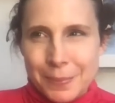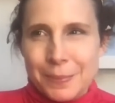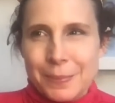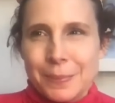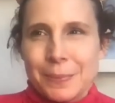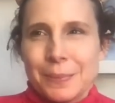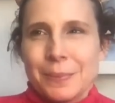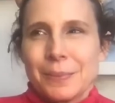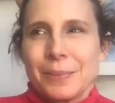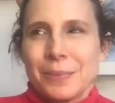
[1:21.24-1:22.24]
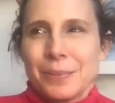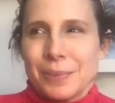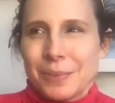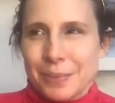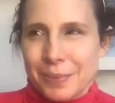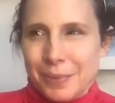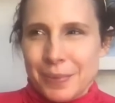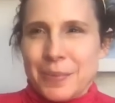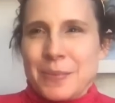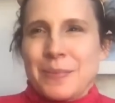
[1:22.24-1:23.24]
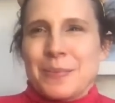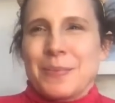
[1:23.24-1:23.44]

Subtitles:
(not speaking)